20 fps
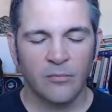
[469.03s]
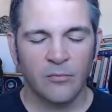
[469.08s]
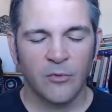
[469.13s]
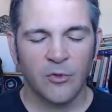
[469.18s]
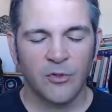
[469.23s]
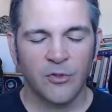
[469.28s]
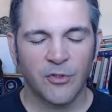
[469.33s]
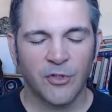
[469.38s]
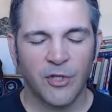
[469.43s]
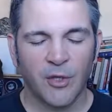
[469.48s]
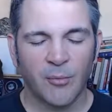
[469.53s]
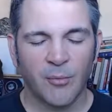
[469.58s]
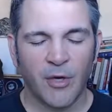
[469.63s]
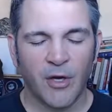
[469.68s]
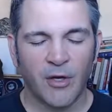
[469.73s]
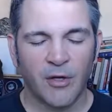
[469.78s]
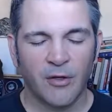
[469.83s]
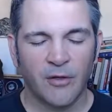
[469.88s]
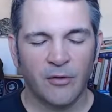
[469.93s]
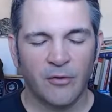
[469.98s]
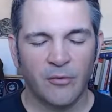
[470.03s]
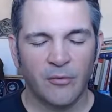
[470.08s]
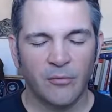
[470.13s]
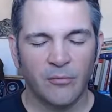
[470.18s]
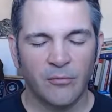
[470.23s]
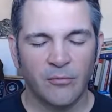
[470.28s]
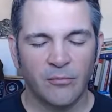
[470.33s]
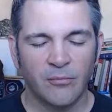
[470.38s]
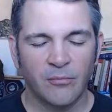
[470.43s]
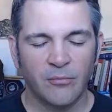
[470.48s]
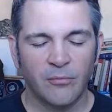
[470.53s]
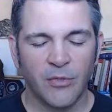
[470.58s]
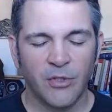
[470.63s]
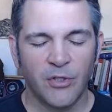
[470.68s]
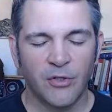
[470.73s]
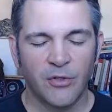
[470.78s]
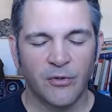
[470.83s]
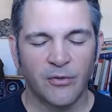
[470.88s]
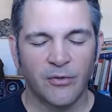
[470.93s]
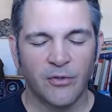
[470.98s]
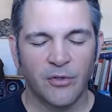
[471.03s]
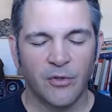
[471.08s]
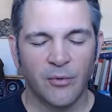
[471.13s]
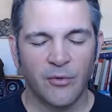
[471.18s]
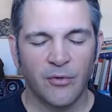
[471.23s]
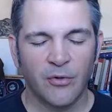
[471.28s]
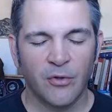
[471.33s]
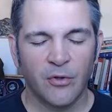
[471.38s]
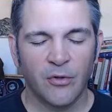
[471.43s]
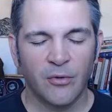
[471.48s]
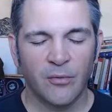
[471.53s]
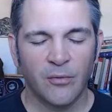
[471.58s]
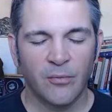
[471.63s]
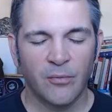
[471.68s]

I'll check back in a minute or so with you.